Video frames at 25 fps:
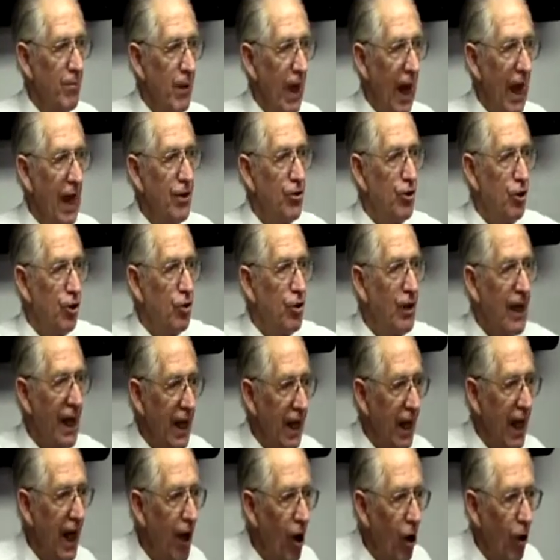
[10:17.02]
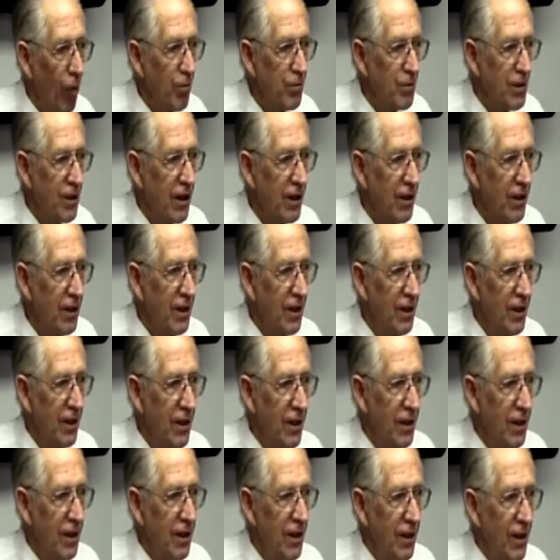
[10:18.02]
and you get helped,
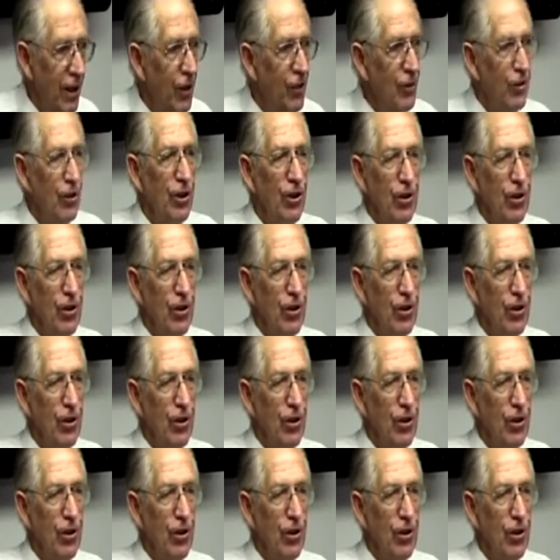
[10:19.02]
who do